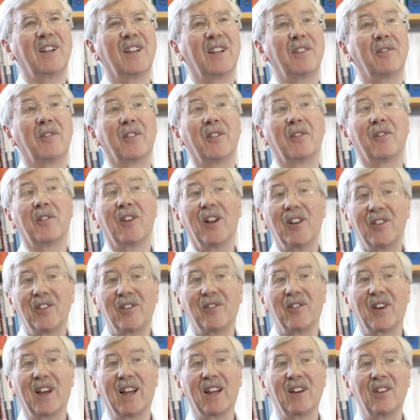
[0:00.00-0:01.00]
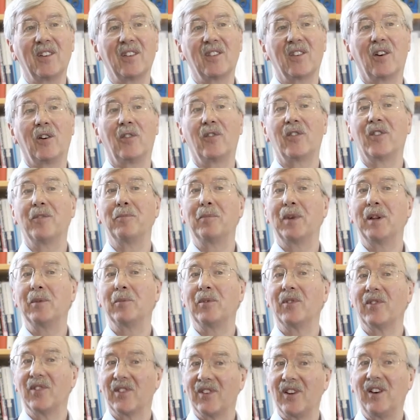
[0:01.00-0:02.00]
And if the floods failed, often
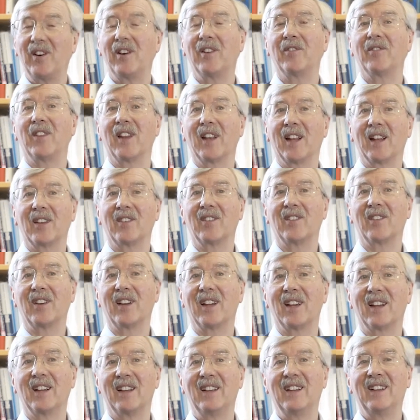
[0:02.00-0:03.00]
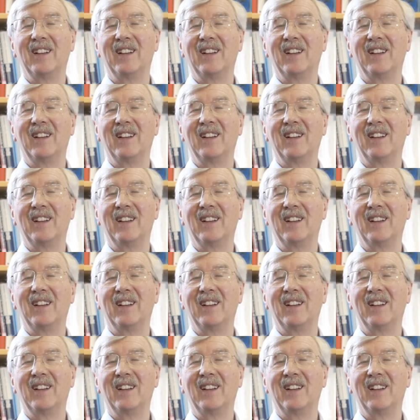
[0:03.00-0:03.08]
people starved the next year.